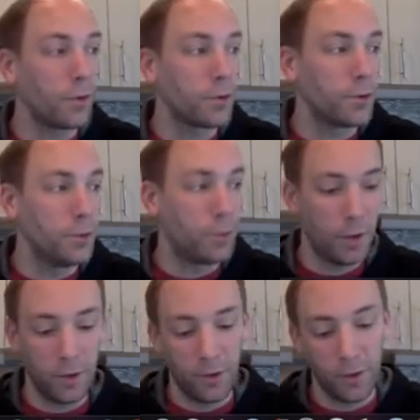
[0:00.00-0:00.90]
2 points
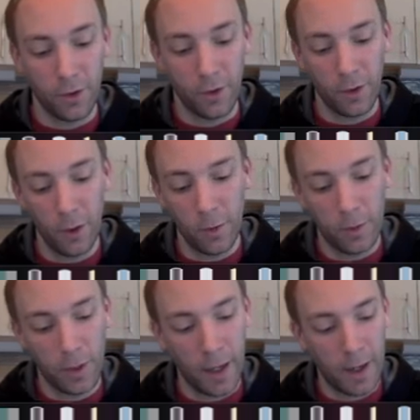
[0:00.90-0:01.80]
for the slope
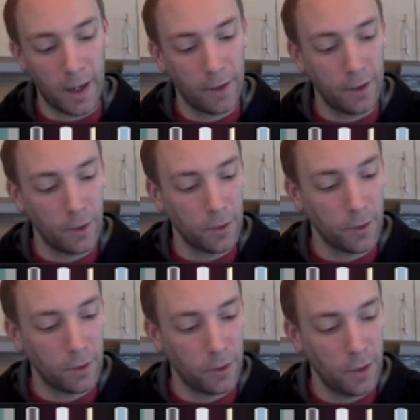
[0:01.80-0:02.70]
at x equals
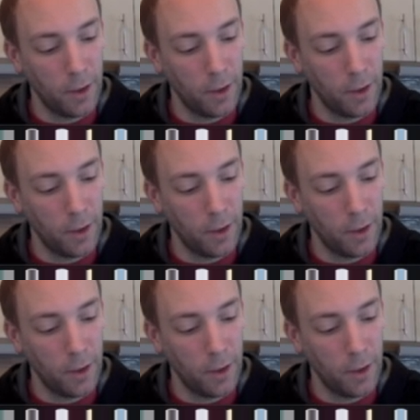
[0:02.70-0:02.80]
3.